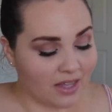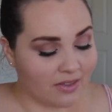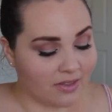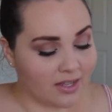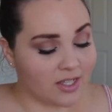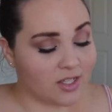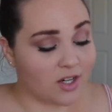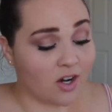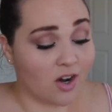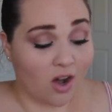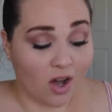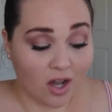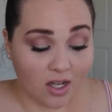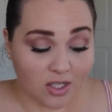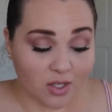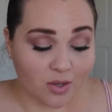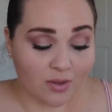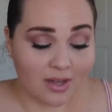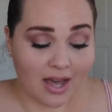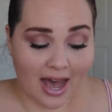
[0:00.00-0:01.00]
These are
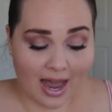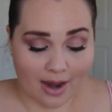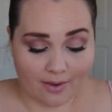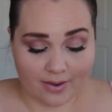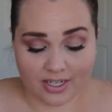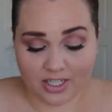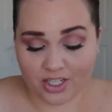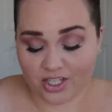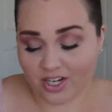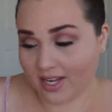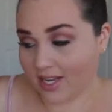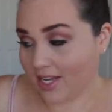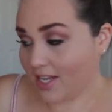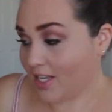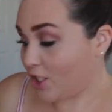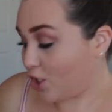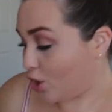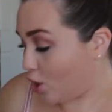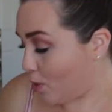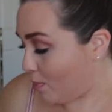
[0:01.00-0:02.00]
also the high-rise
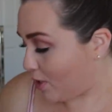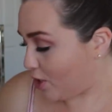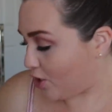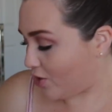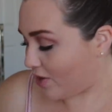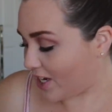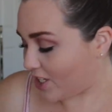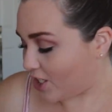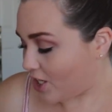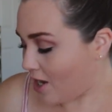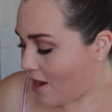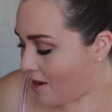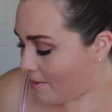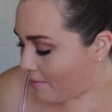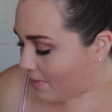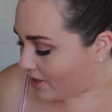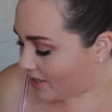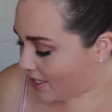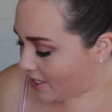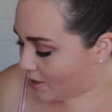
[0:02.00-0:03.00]
jegging, super stretch,
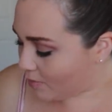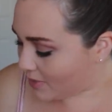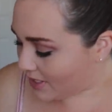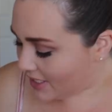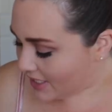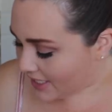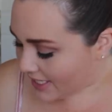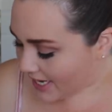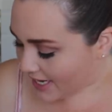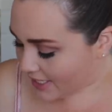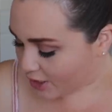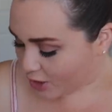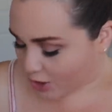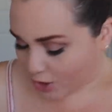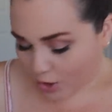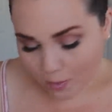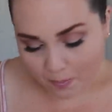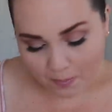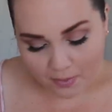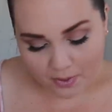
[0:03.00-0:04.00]
but these ones say
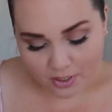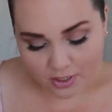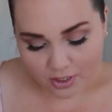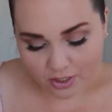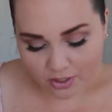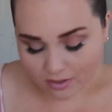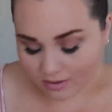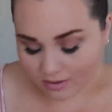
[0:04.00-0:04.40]
super,